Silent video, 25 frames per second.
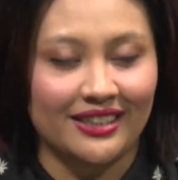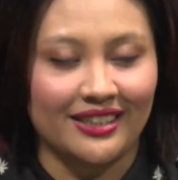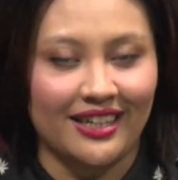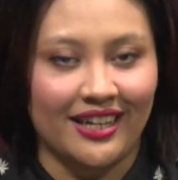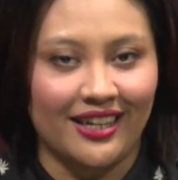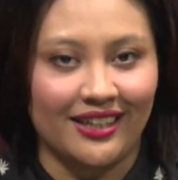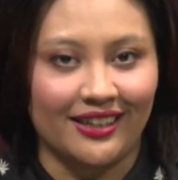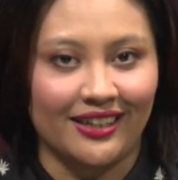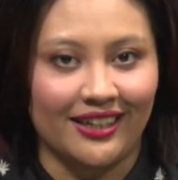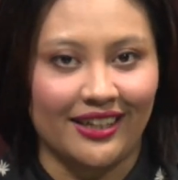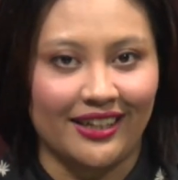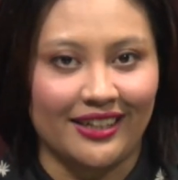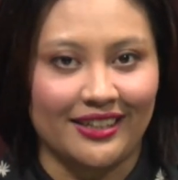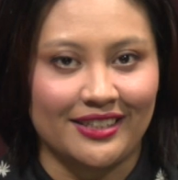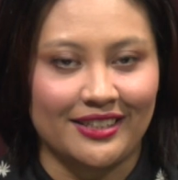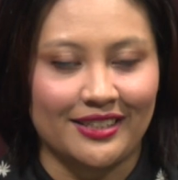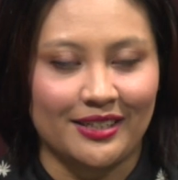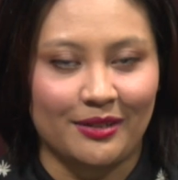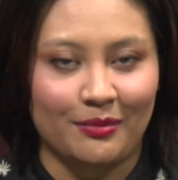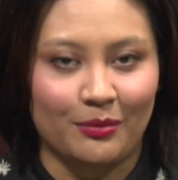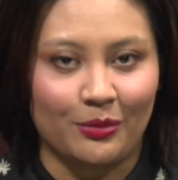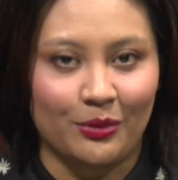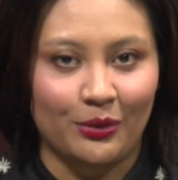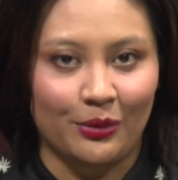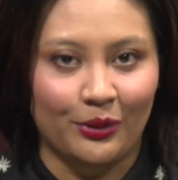the headlines
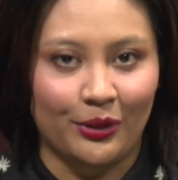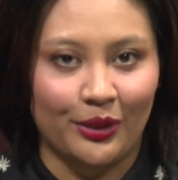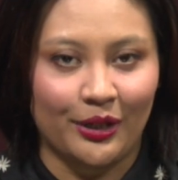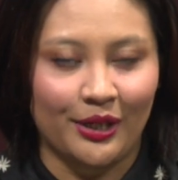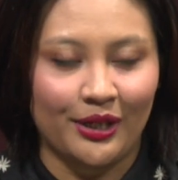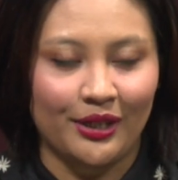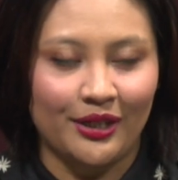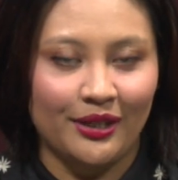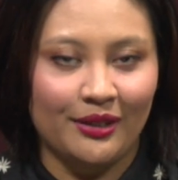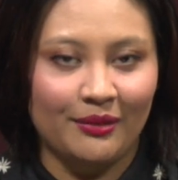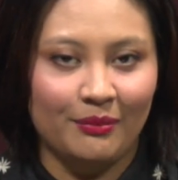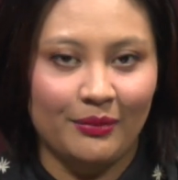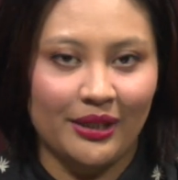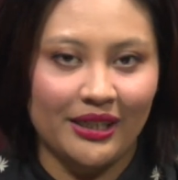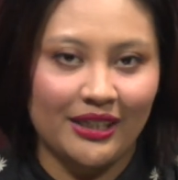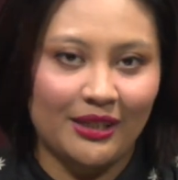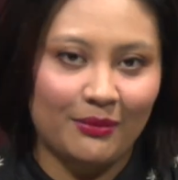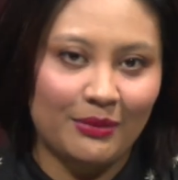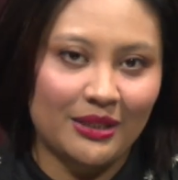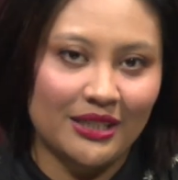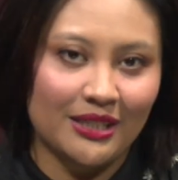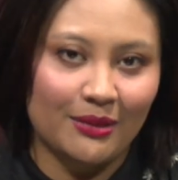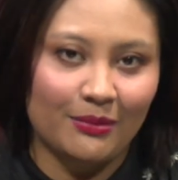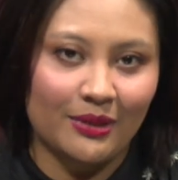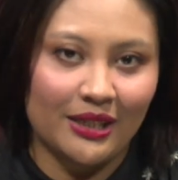and more. My
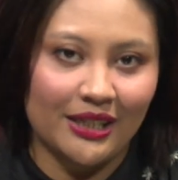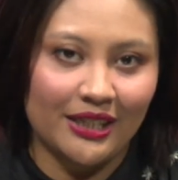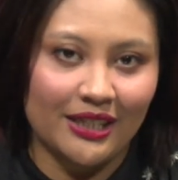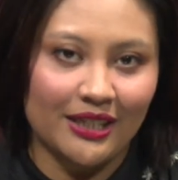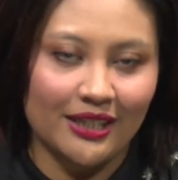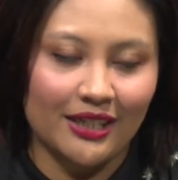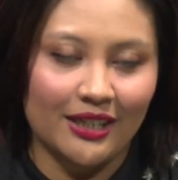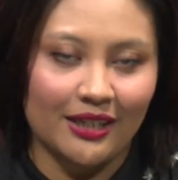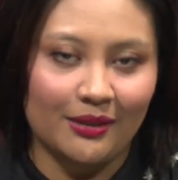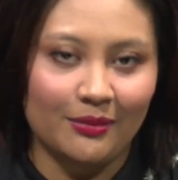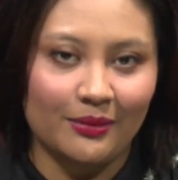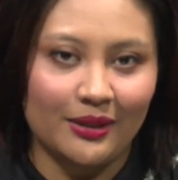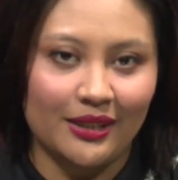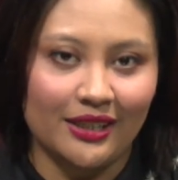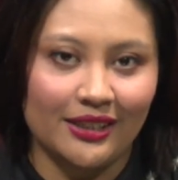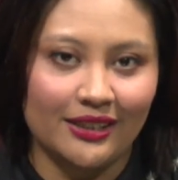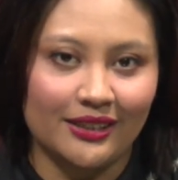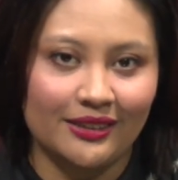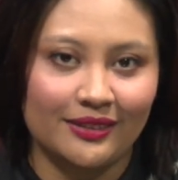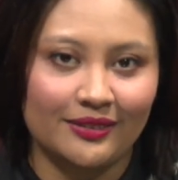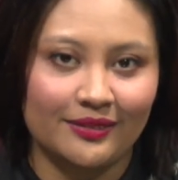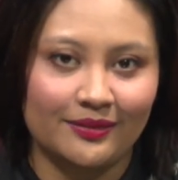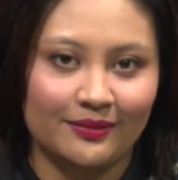name is Amalina Kamal.